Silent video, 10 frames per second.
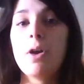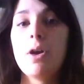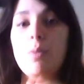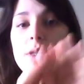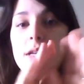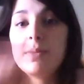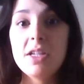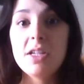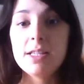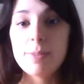her and what time
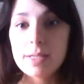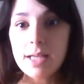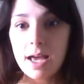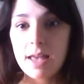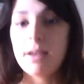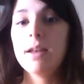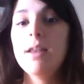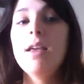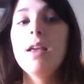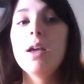she needs to be done, and
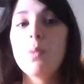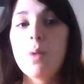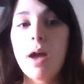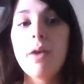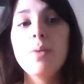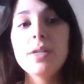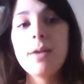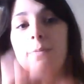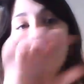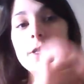what
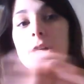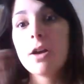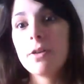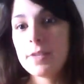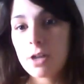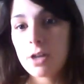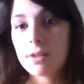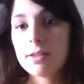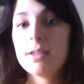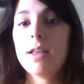time photography
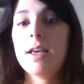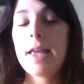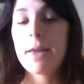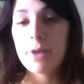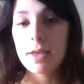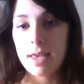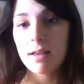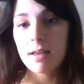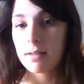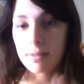starts, and like
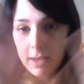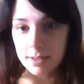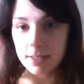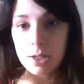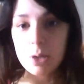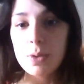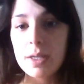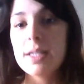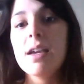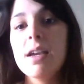everything to
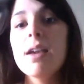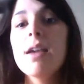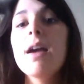the T.